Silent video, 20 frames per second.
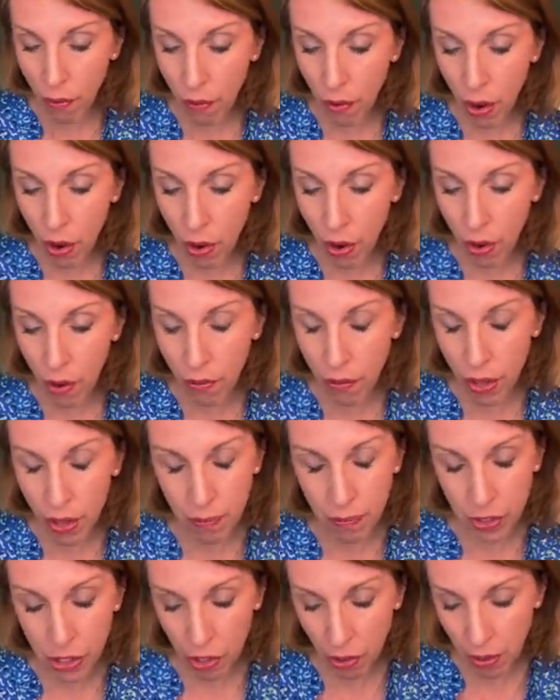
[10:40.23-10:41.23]
of
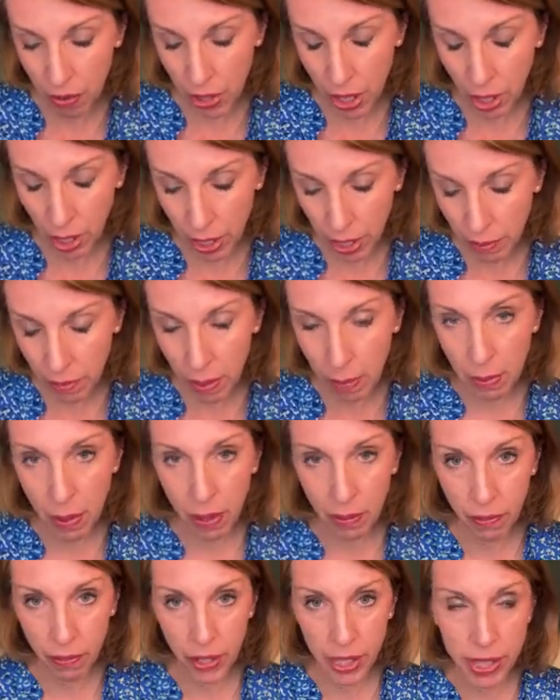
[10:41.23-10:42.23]
the lining of the
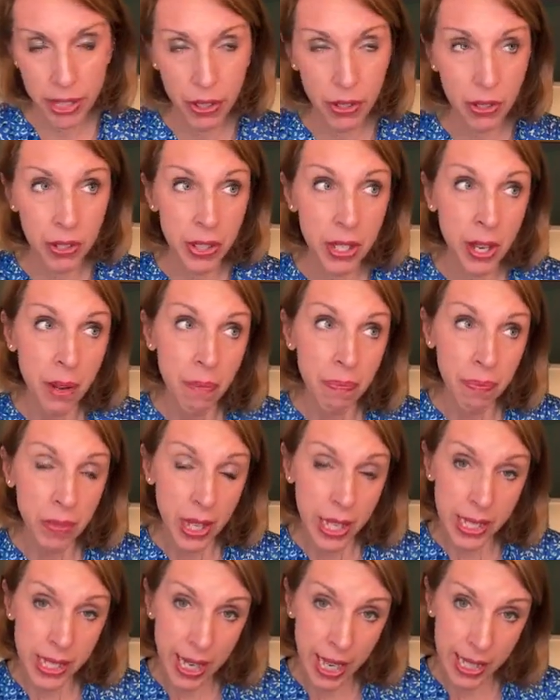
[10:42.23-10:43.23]
blood vessels.
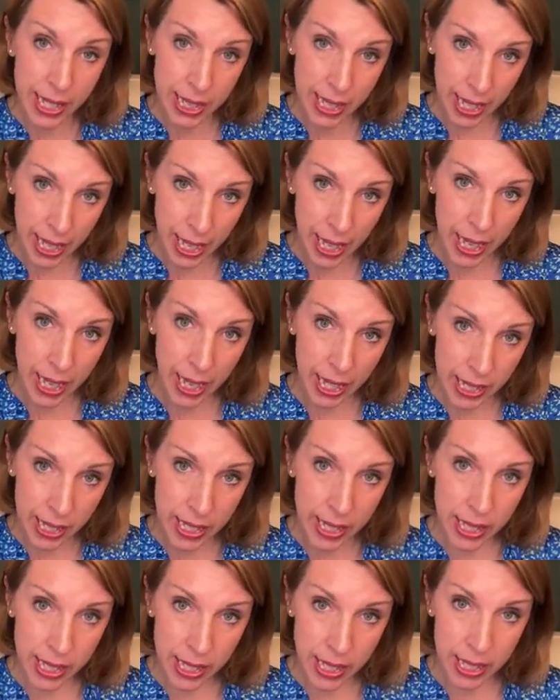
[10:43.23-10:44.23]
There's less
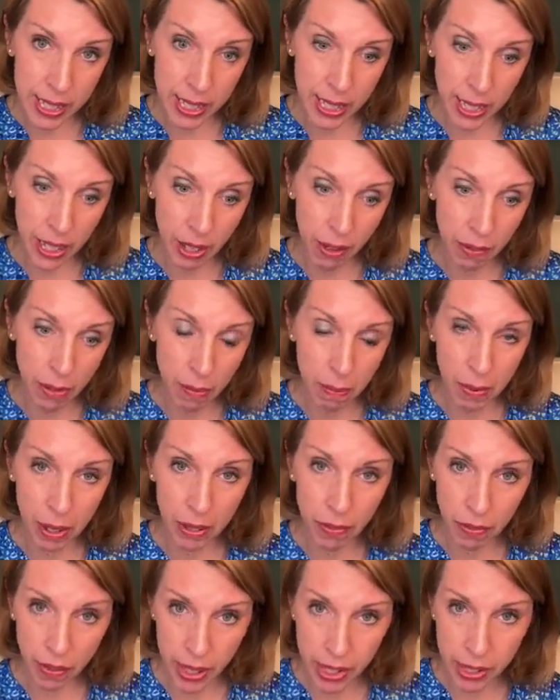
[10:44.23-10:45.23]
elasticity of the
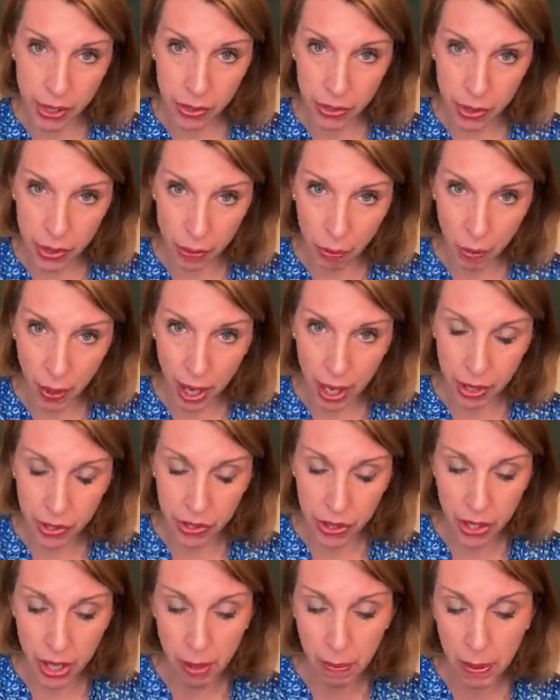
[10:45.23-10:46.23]
blood vessels as well,
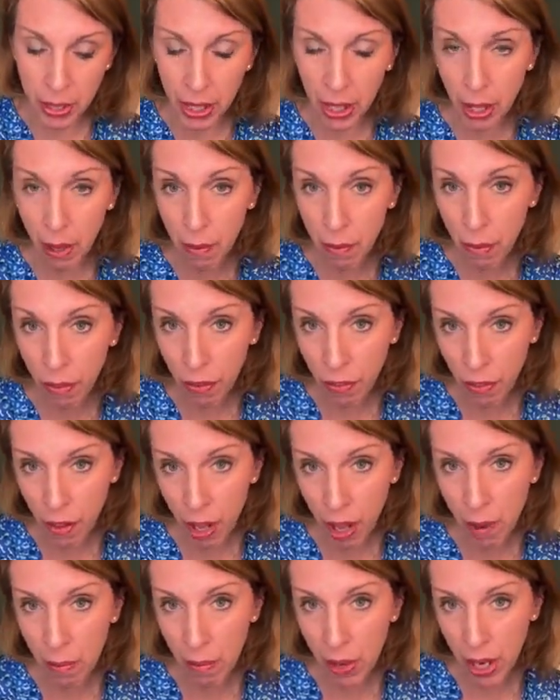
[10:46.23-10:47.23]
so they become
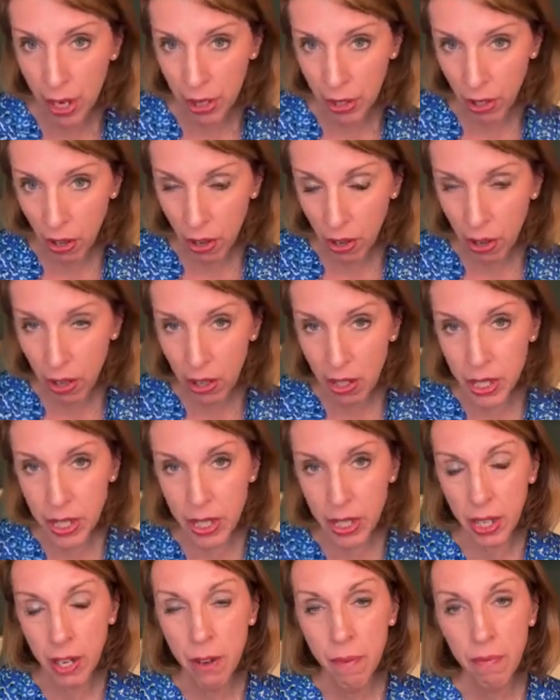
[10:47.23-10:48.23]
firmer and
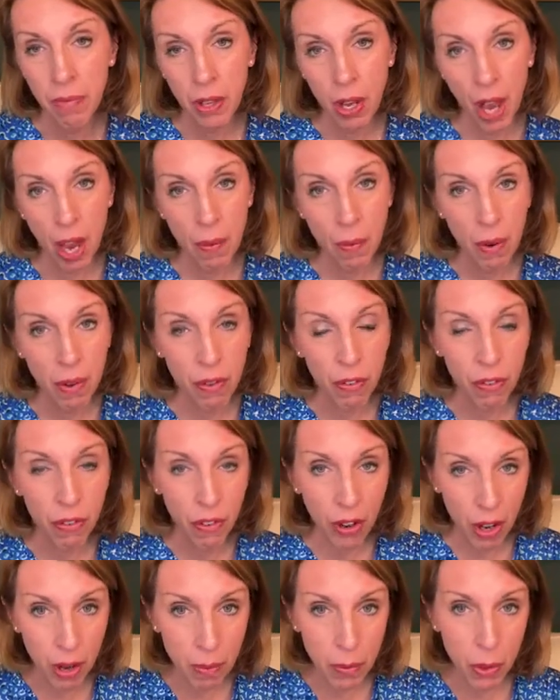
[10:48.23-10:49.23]
harder, and we're
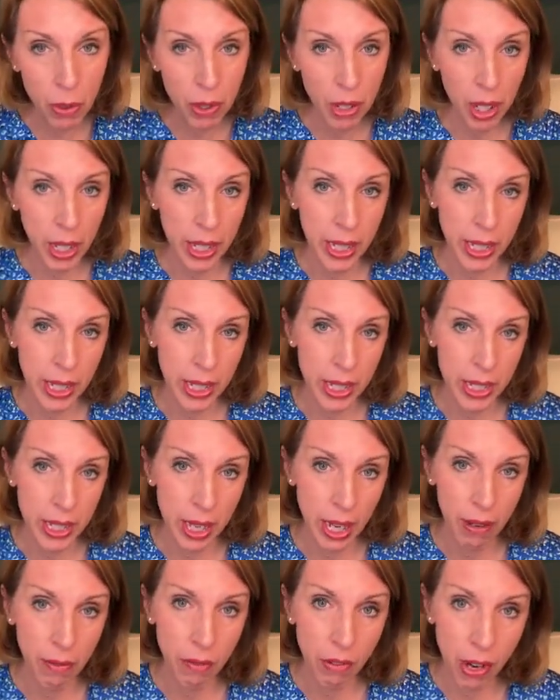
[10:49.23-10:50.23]
far more likely
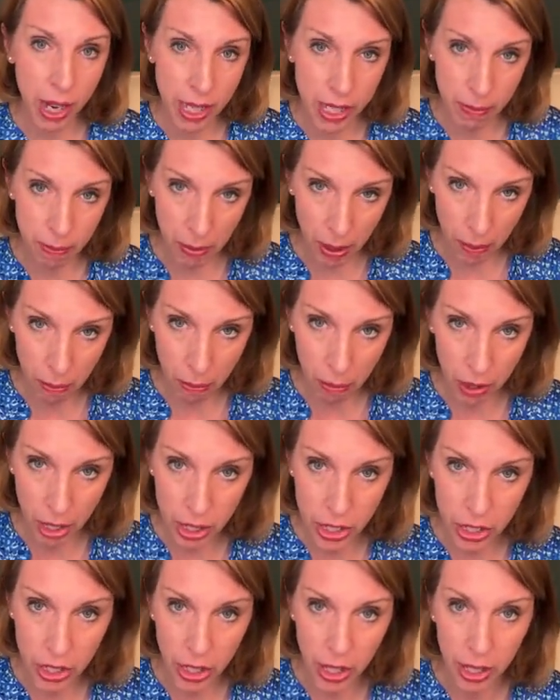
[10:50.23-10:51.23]
to have raised blood
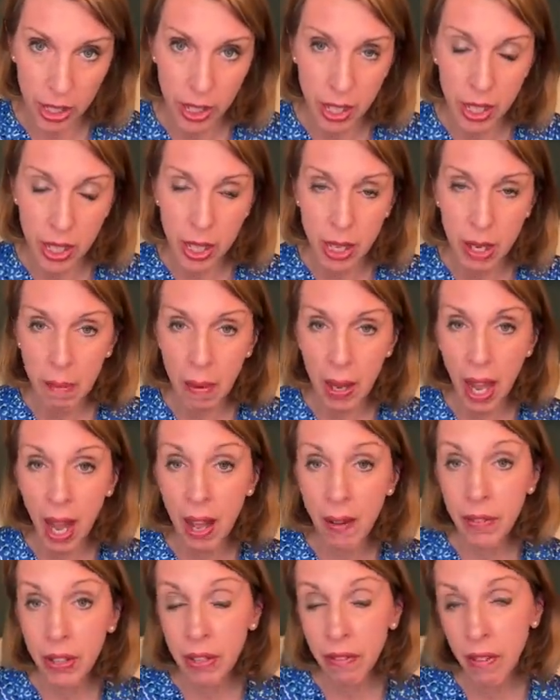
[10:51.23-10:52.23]
pressure. But
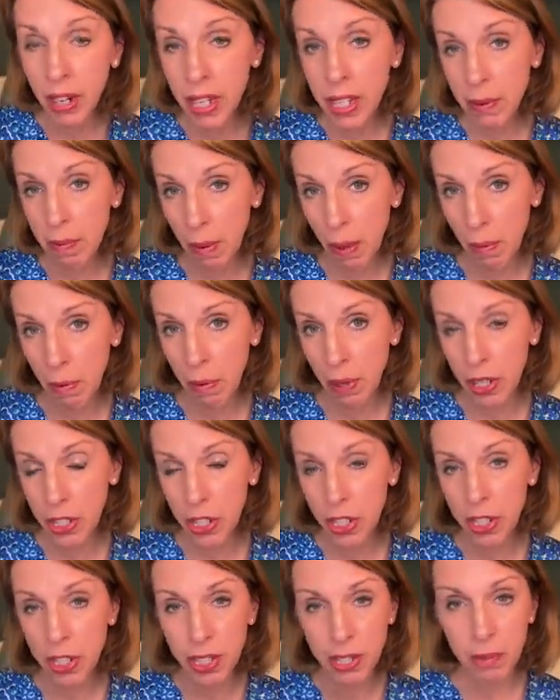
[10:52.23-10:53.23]
having raised blood
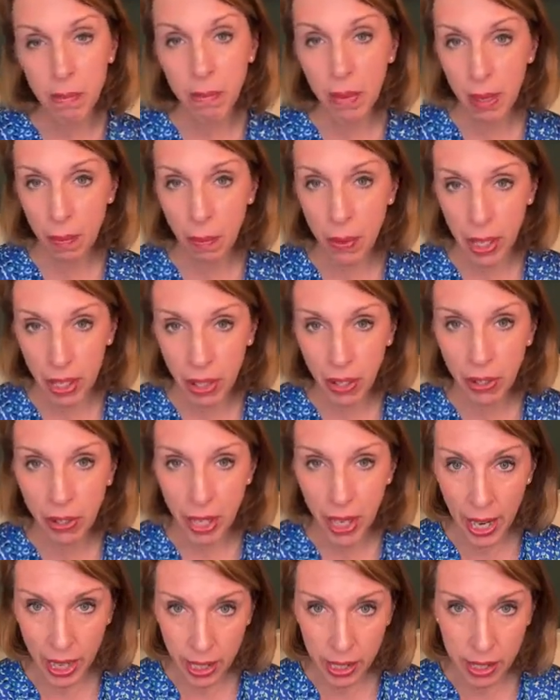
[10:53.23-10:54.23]
pressure doesn't mean we
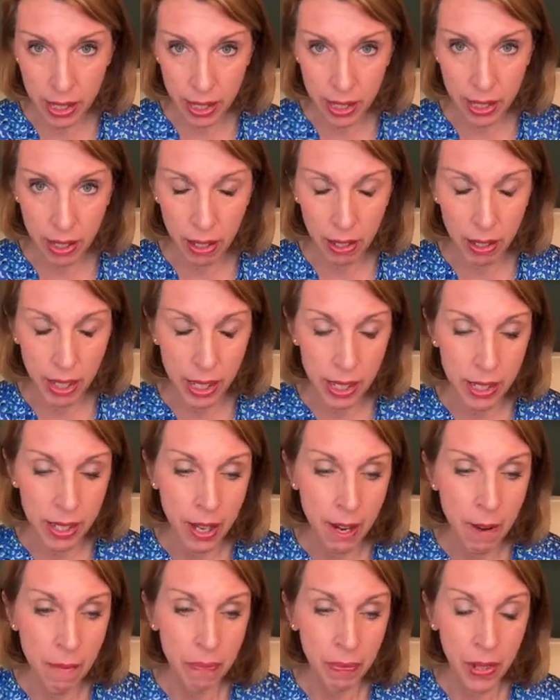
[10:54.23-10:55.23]
can't exercise.
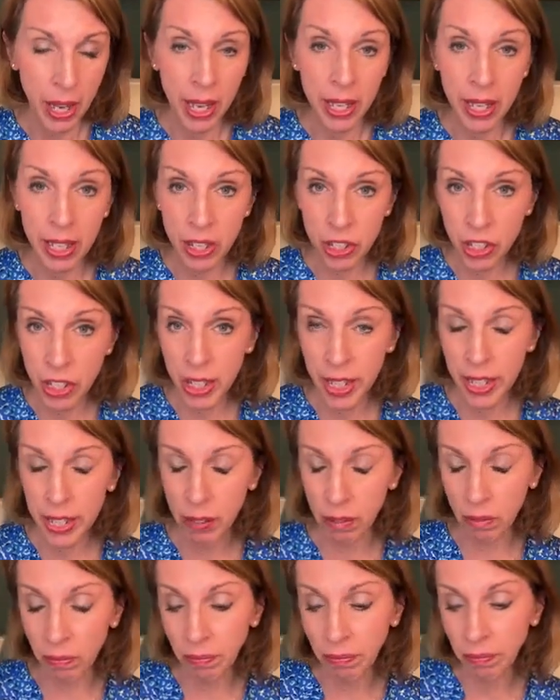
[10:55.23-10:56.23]
And
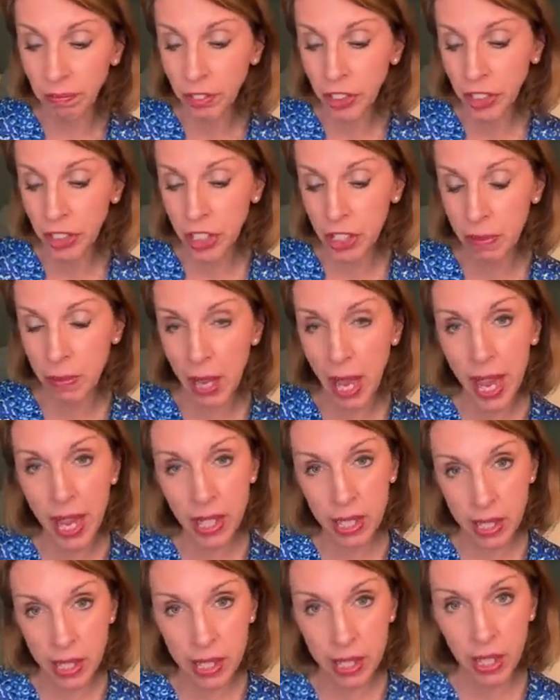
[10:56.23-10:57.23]
actually,
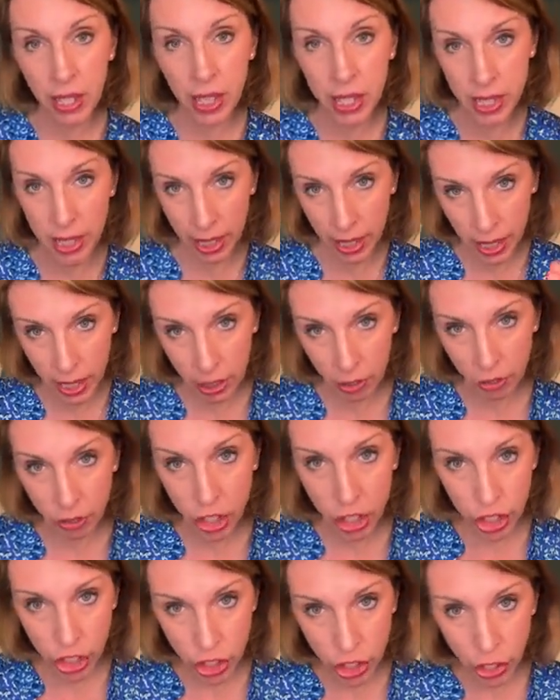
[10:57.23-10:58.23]
exercising can
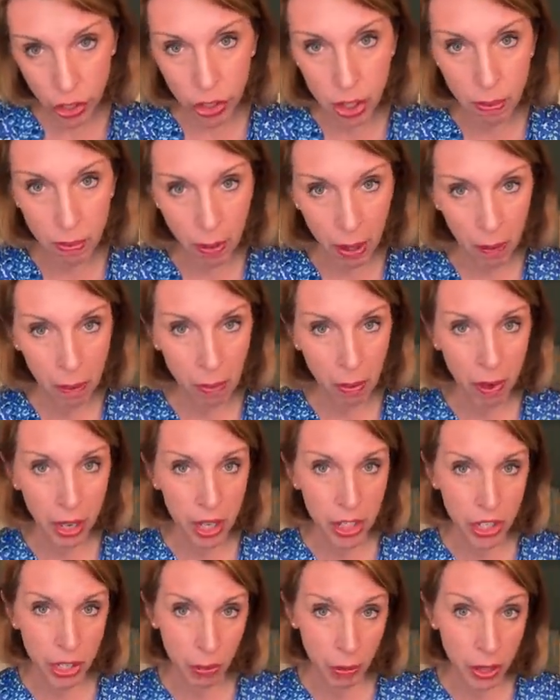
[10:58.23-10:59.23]
reduce blood
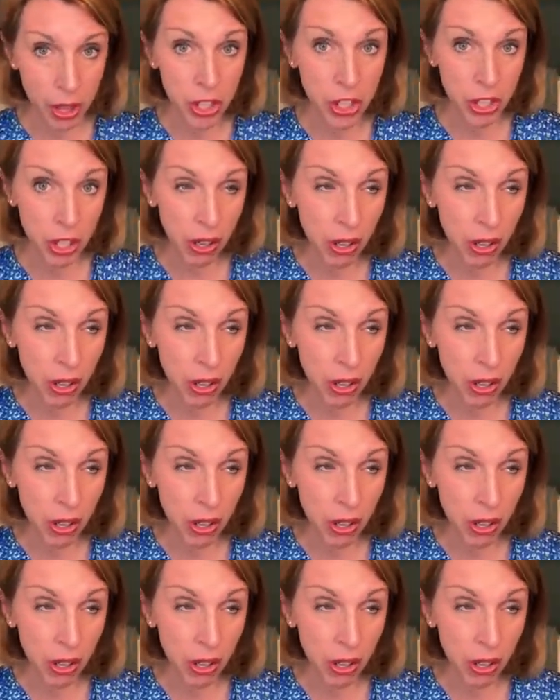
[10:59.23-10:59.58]
pressure with